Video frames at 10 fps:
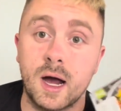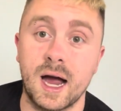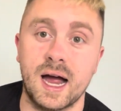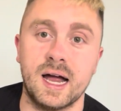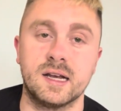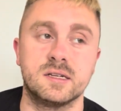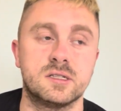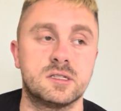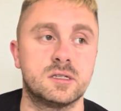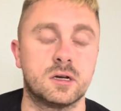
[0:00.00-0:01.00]

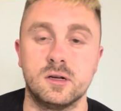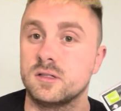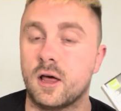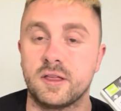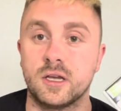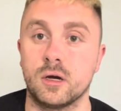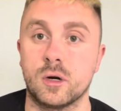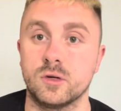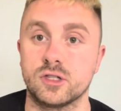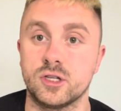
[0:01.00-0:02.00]
and because I think Yokai Watch